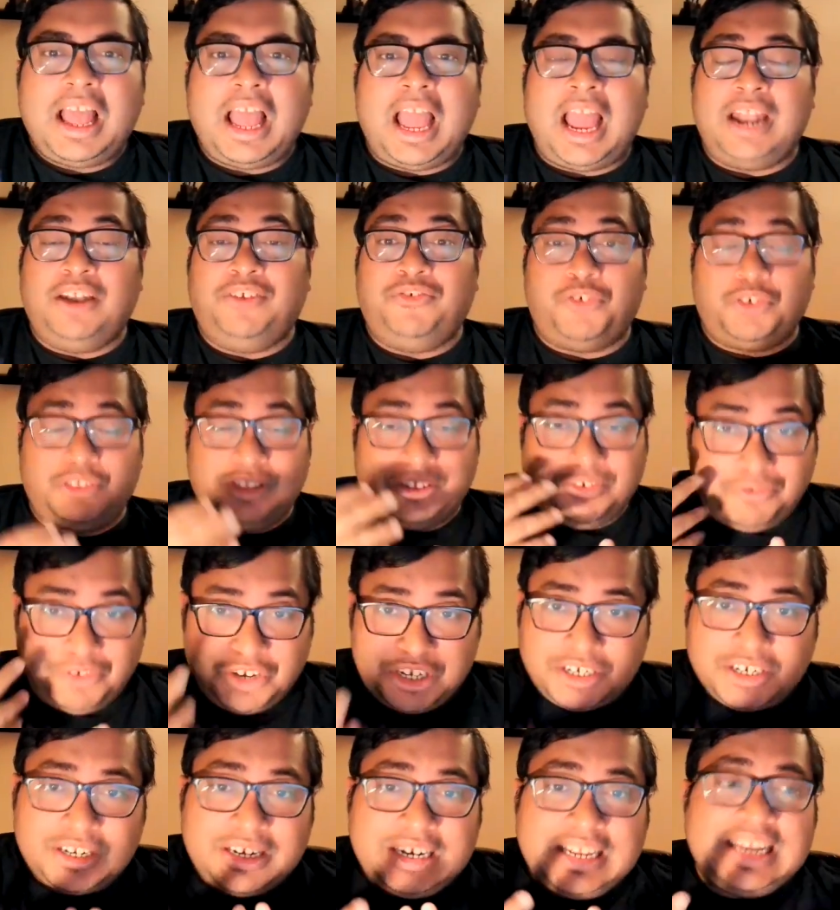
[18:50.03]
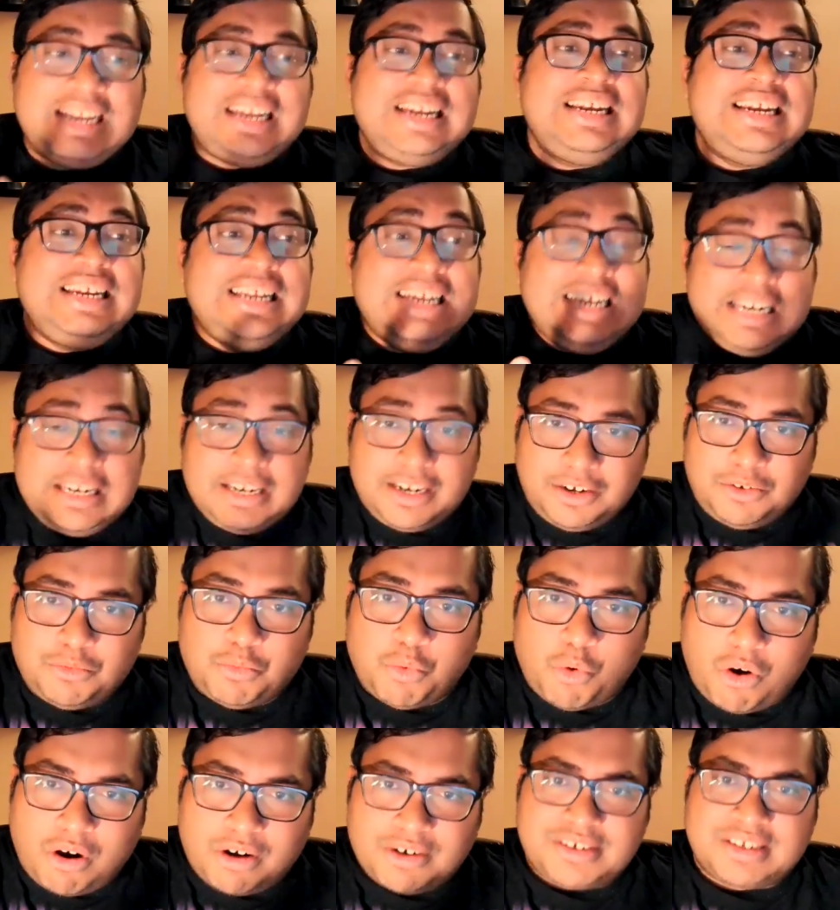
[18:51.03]
And for the vision, he needed
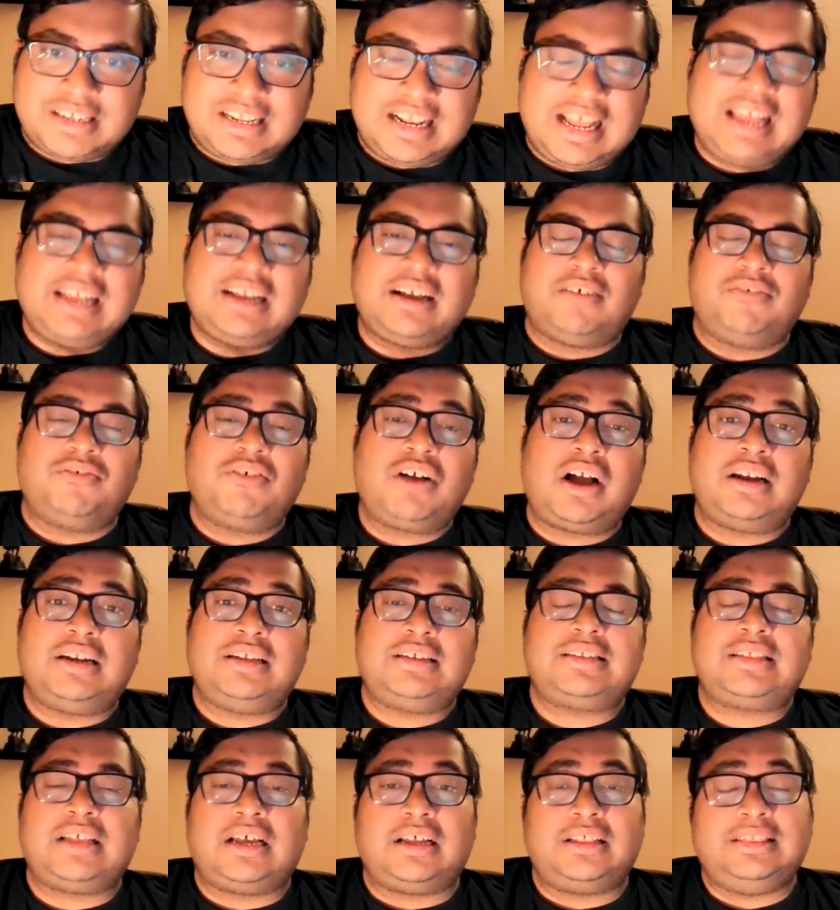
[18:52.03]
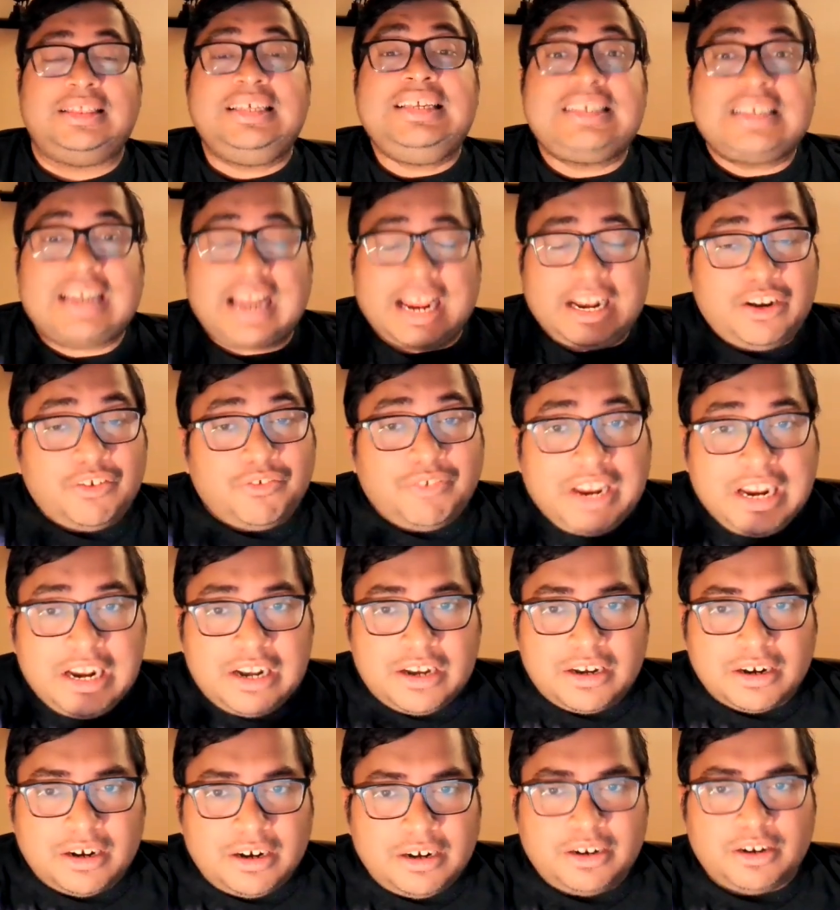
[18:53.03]
wars like Afghanistan, these kind of
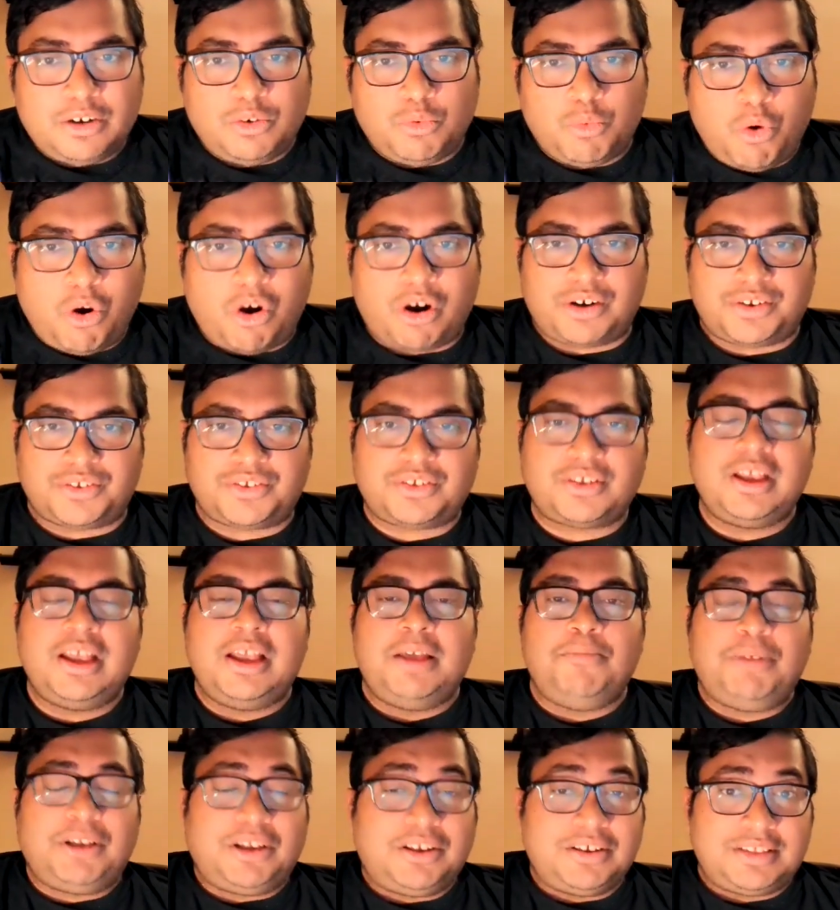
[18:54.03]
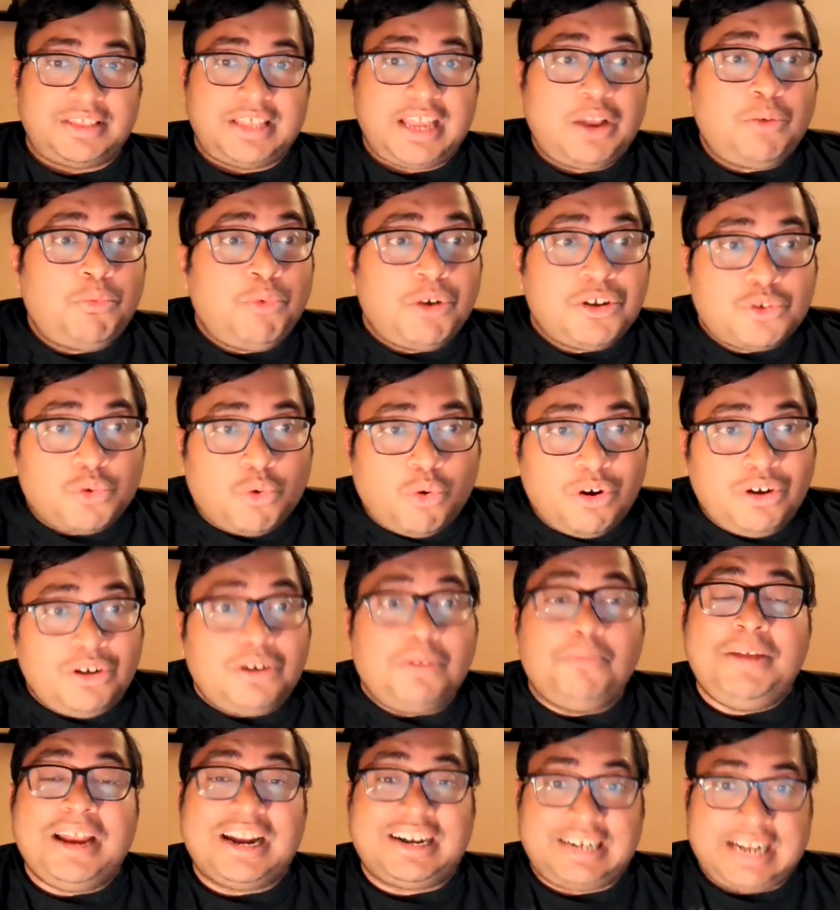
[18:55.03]
eternal wars, because there was going
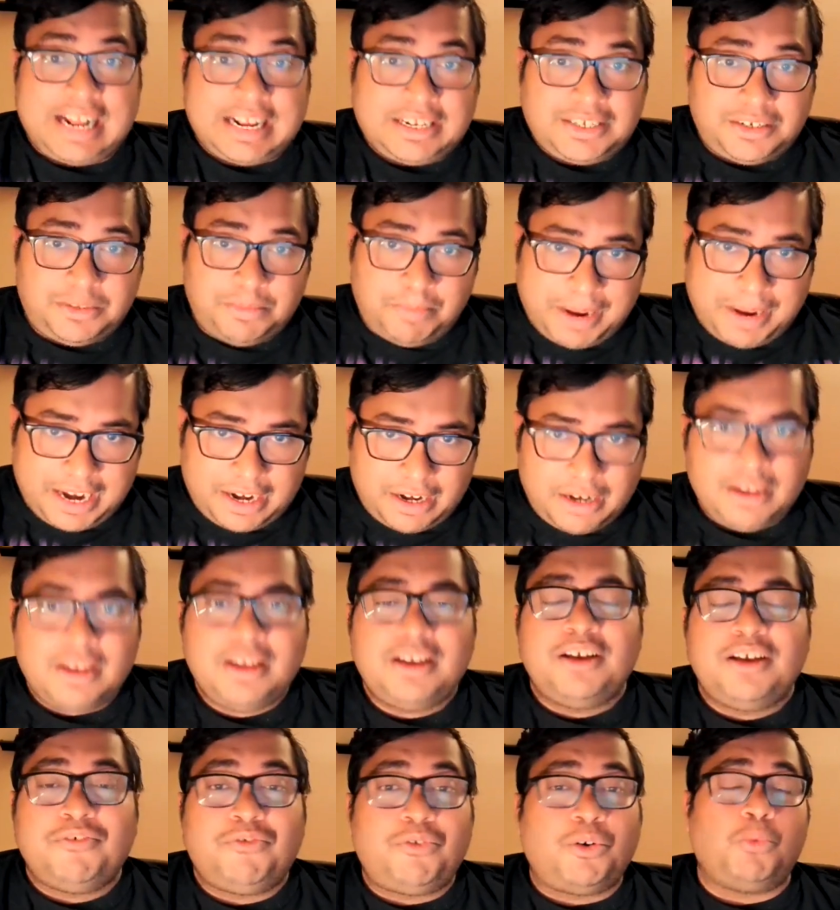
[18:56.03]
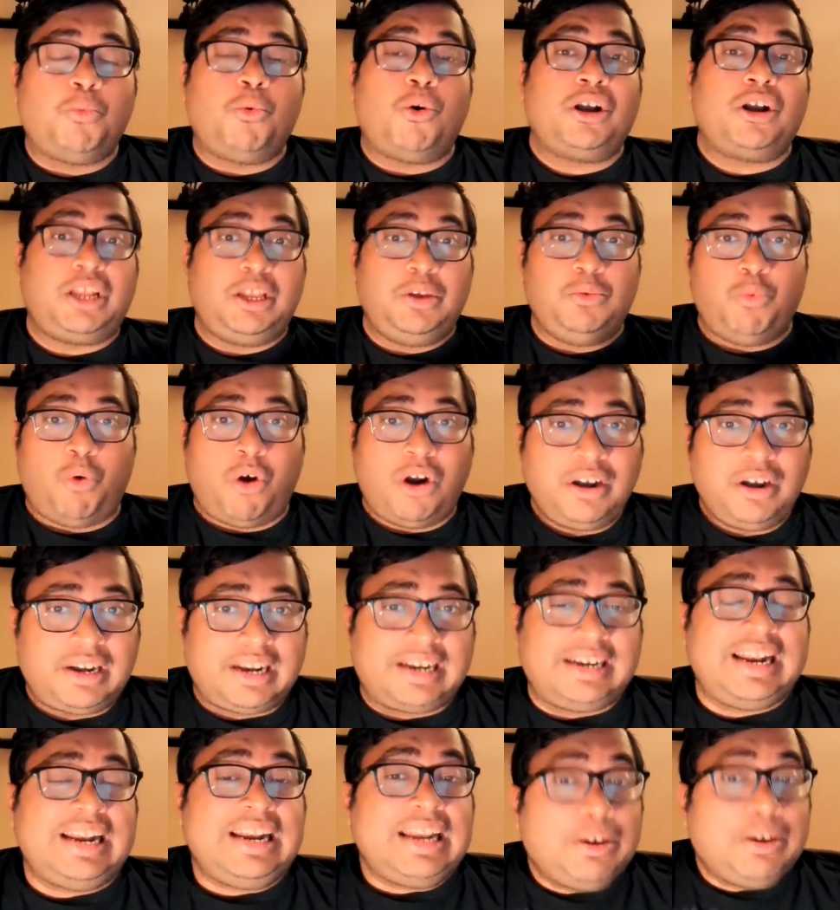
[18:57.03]
to be a test bed for what he
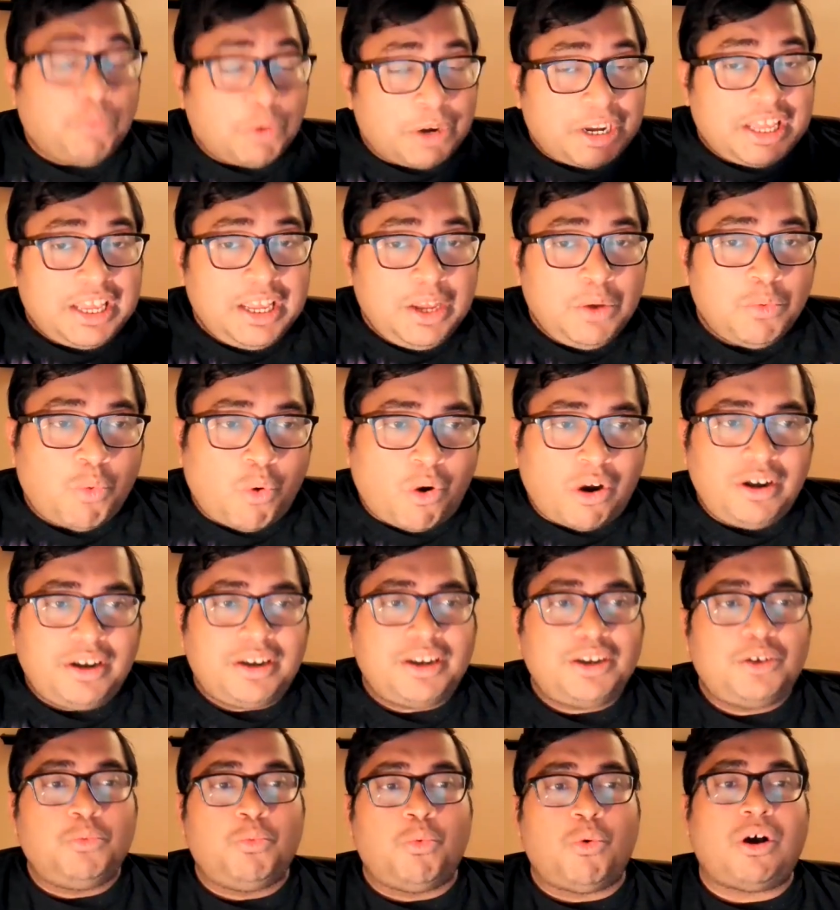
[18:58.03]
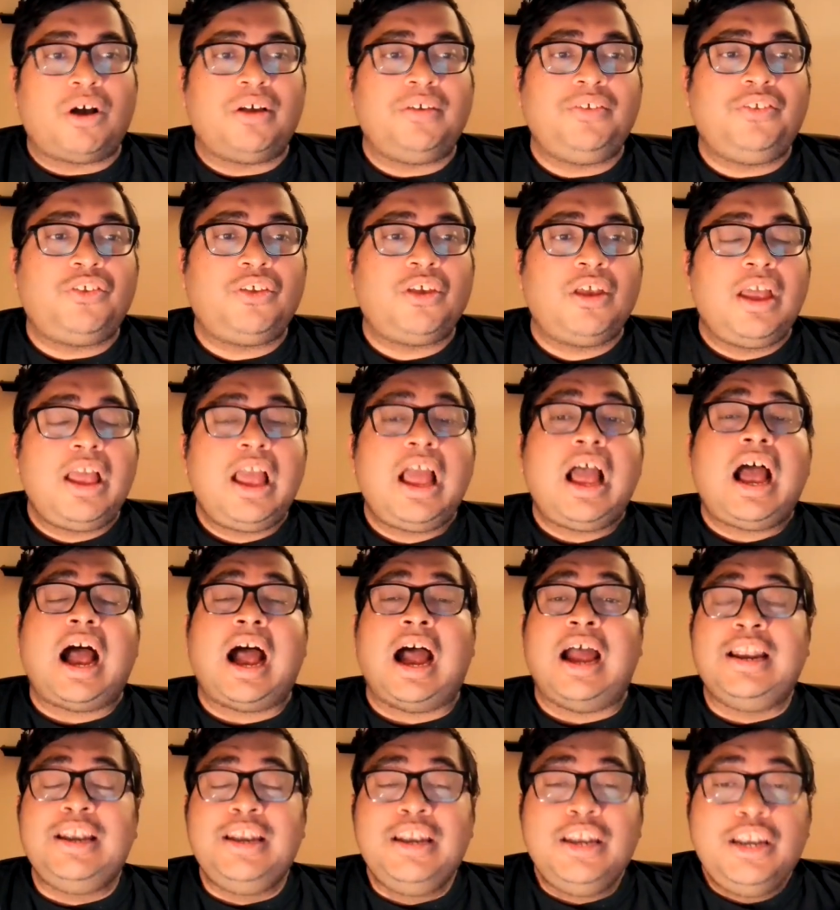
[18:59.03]
wanted. And what he wanted was
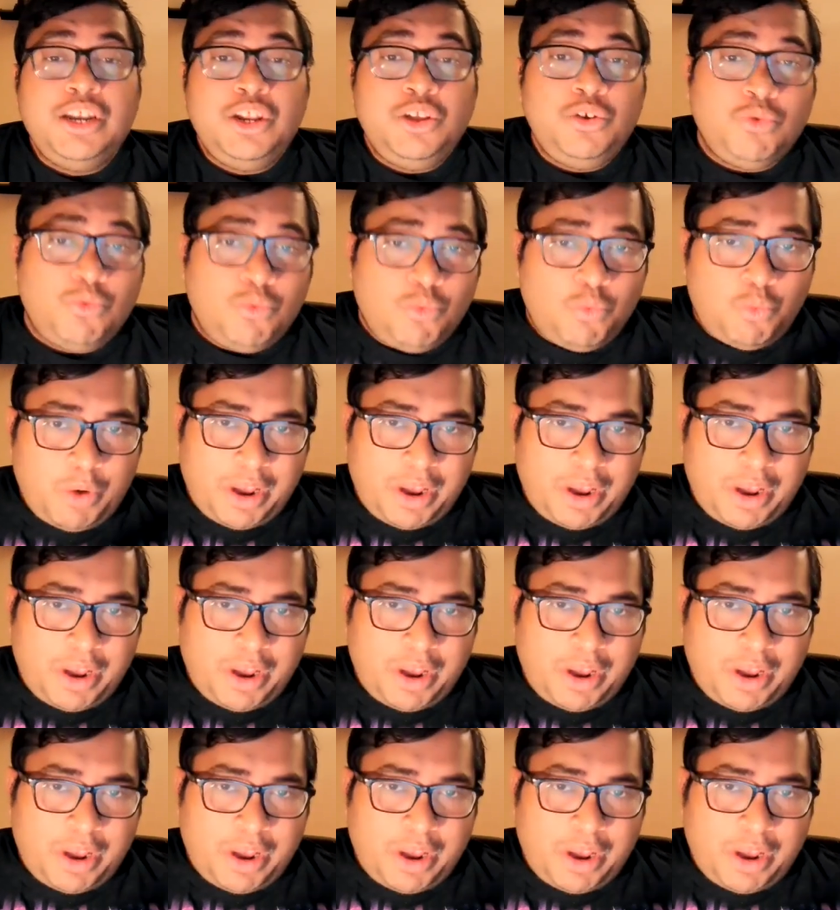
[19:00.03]
a new